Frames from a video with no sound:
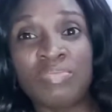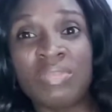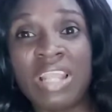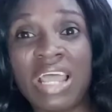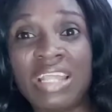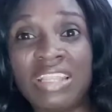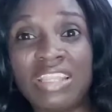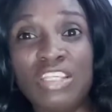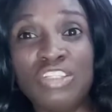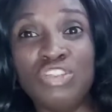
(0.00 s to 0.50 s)

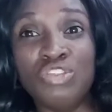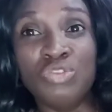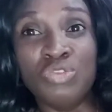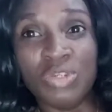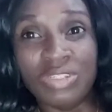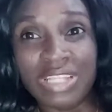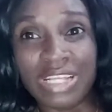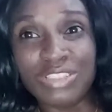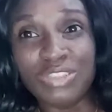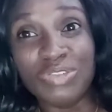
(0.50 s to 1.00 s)
at least you
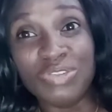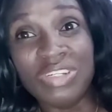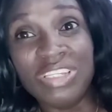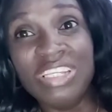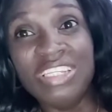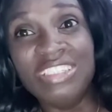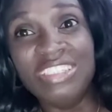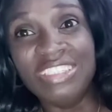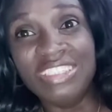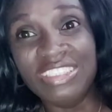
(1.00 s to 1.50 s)
know that you
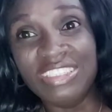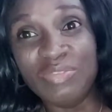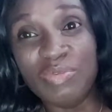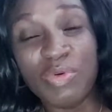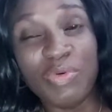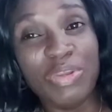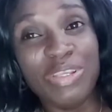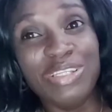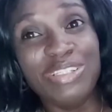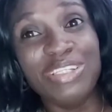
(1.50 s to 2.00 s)
really did it. But
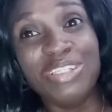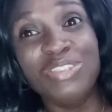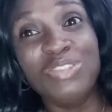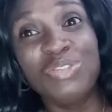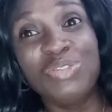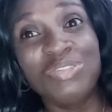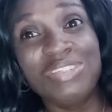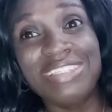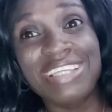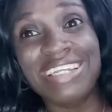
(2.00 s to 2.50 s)
when you didn't
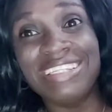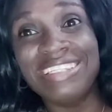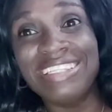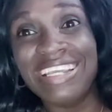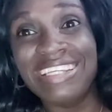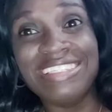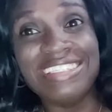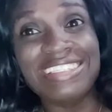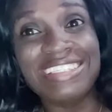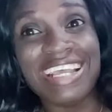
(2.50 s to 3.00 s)
do it and
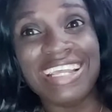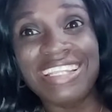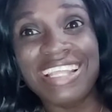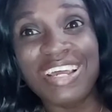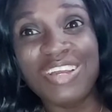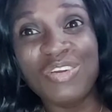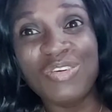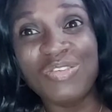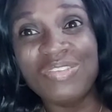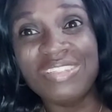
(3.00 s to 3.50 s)
then the
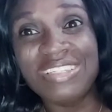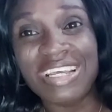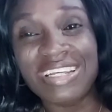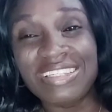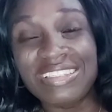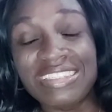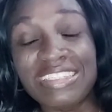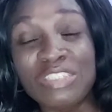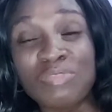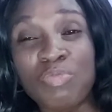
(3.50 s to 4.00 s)
scandal goes
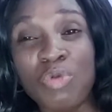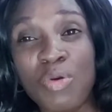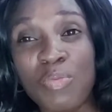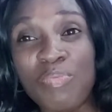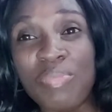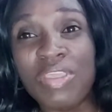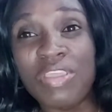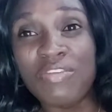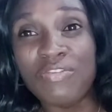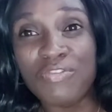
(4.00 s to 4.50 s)
out, it's more
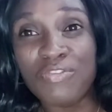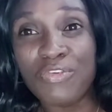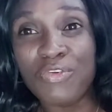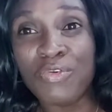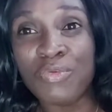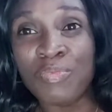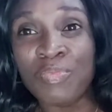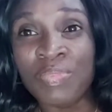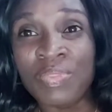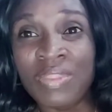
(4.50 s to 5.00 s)

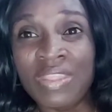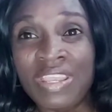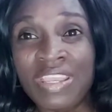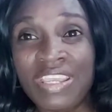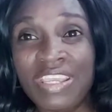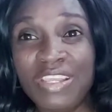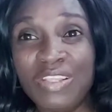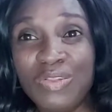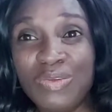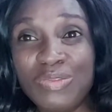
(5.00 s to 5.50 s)
painful,
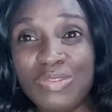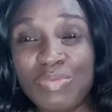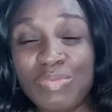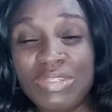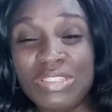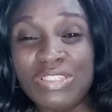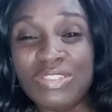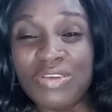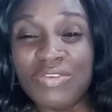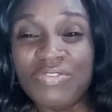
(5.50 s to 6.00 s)
to be
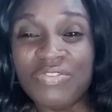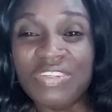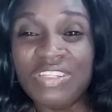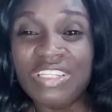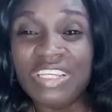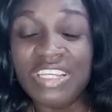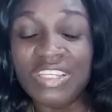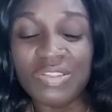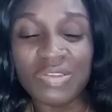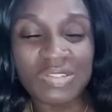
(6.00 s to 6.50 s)
suffering
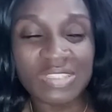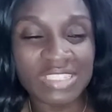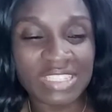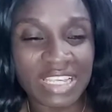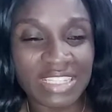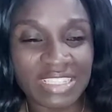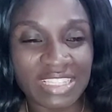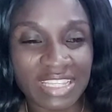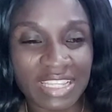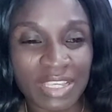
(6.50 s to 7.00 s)

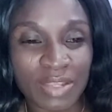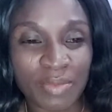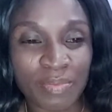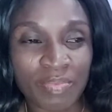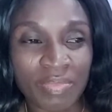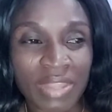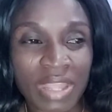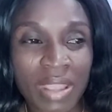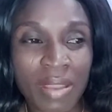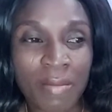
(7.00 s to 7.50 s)
innocently.
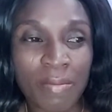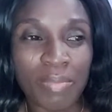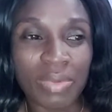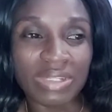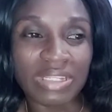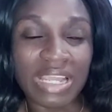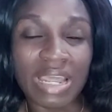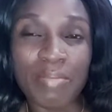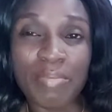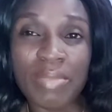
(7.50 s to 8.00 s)
But there are